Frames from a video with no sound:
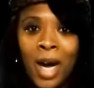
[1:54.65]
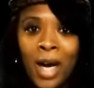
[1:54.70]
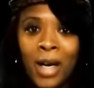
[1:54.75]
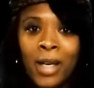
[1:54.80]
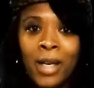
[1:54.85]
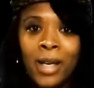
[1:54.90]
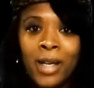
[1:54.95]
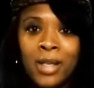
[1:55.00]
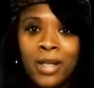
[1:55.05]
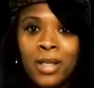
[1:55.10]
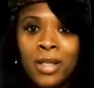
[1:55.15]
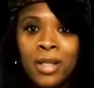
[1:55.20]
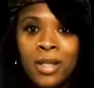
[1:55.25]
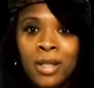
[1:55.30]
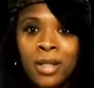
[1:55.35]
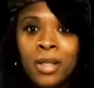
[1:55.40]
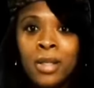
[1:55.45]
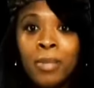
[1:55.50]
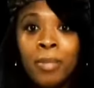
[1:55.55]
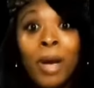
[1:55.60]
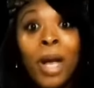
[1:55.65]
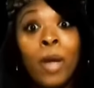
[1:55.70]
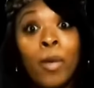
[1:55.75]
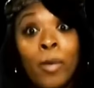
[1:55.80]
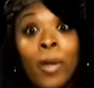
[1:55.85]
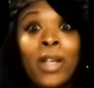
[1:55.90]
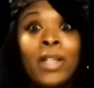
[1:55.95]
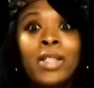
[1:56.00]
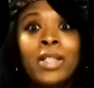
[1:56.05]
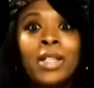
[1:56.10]
Hawkins by
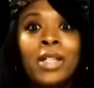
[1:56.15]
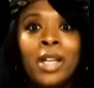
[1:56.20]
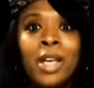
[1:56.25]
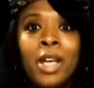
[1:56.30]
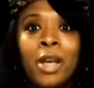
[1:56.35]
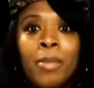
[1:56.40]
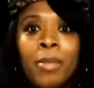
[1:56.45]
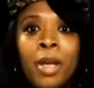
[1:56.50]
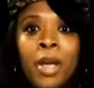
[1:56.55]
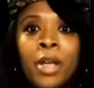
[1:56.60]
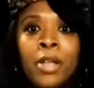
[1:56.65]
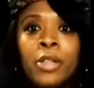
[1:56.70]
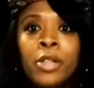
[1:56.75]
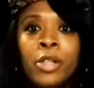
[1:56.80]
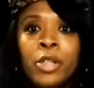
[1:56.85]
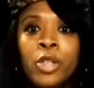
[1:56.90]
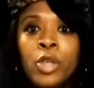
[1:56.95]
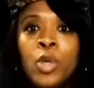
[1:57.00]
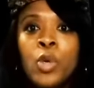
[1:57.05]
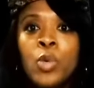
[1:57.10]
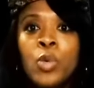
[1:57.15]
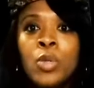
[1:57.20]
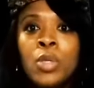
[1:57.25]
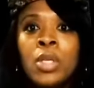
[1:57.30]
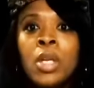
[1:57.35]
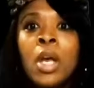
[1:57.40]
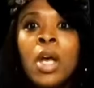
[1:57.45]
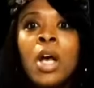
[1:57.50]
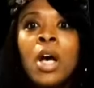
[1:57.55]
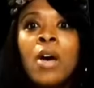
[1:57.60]
renting him the
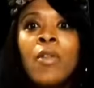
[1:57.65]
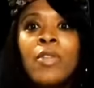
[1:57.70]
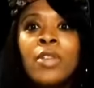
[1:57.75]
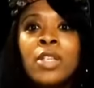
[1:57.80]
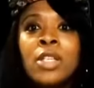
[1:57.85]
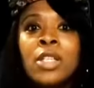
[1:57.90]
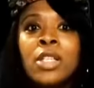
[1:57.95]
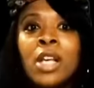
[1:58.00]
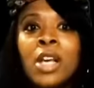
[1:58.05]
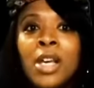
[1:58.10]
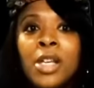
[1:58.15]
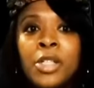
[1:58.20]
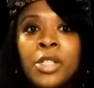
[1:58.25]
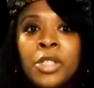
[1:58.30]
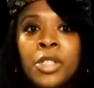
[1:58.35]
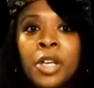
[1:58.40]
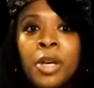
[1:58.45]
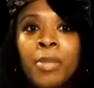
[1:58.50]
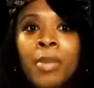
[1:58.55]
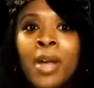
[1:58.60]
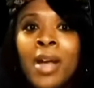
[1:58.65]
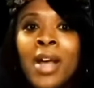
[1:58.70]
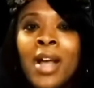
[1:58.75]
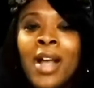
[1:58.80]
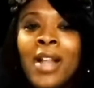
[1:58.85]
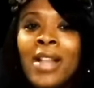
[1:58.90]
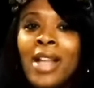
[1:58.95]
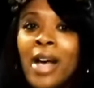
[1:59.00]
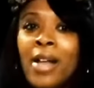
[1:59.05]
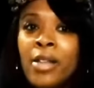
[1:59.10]
use of a slave ship,
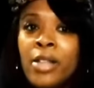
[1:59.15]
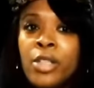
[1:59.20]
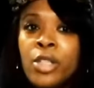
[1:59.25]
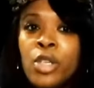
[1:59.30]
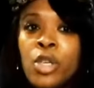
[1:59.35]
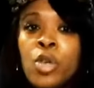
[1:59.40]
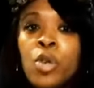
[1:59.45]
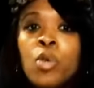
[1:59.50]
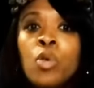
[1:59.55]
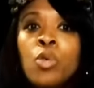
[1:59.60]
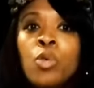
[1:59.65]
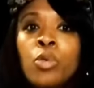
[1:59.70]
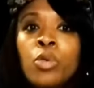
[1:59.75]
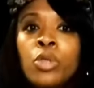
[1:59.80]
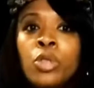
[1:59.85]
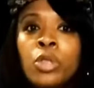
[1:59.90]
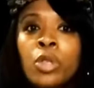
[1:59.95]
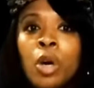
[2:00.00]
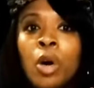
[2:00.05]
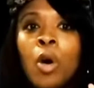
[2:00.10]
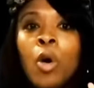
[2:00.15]
now this huge